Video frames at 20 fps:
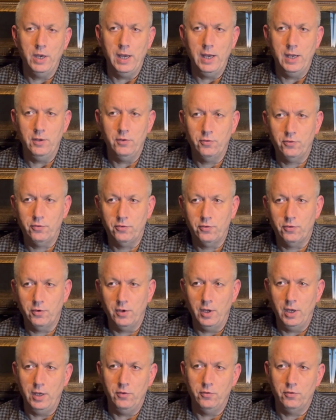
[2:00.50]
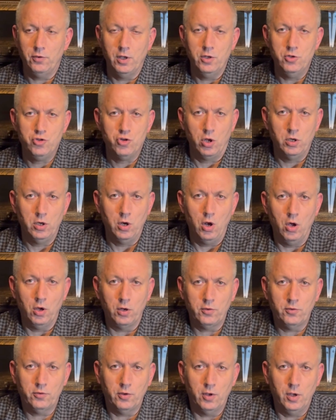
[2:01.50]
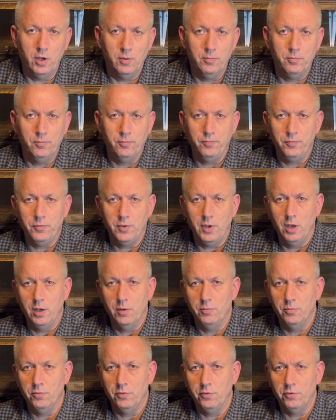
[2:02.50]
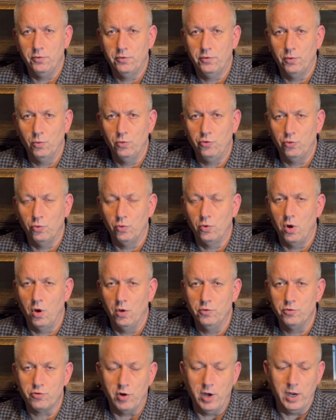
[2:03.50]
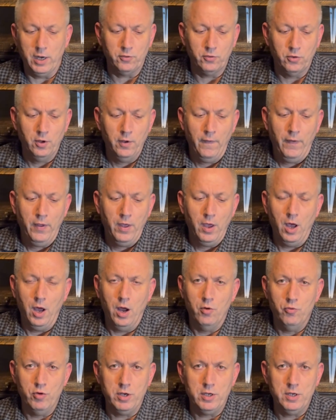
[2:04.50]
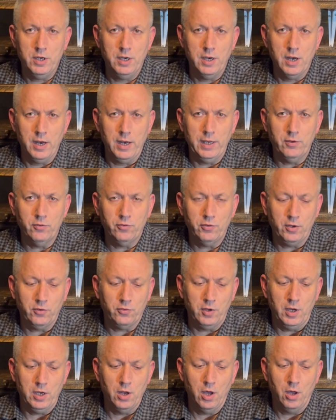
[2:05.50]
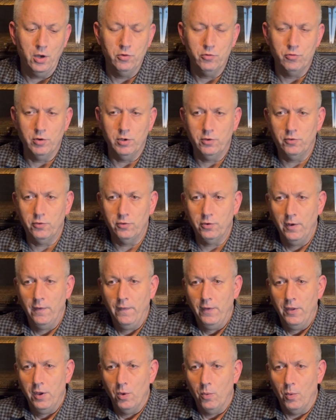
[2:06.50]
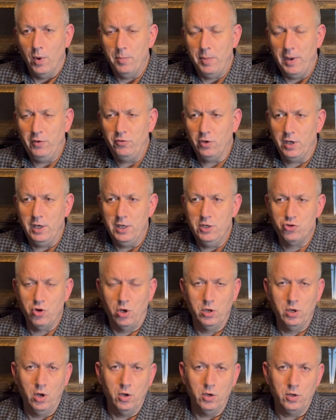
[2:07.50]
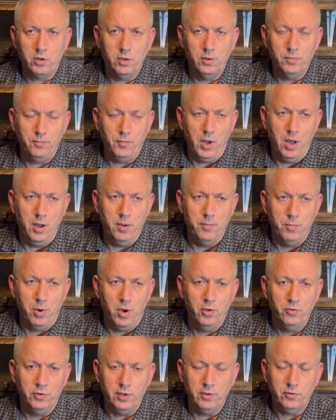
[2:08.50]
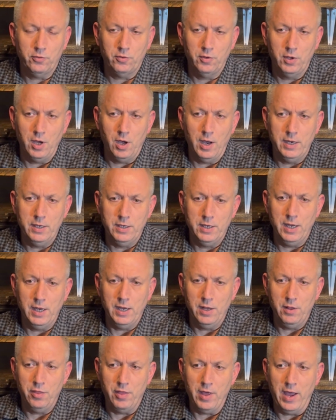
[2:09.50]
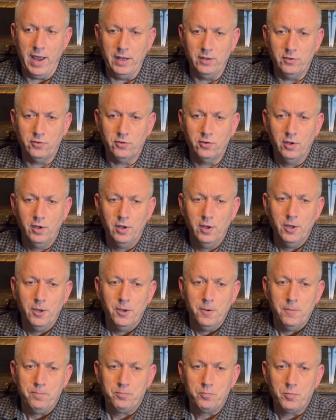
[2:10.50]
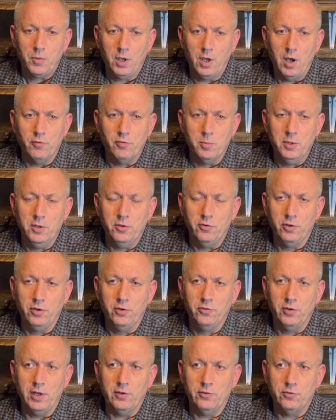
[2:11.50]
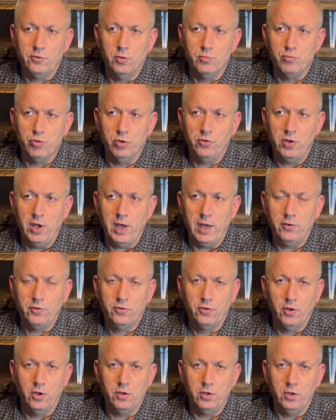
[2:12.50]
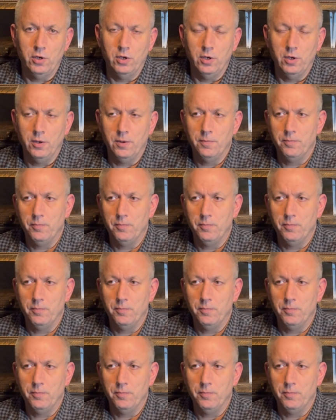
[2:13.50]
is John Locke's Social Contract, written in the late 1600s, where basically John Locke posits the idea that governments exist to protect certain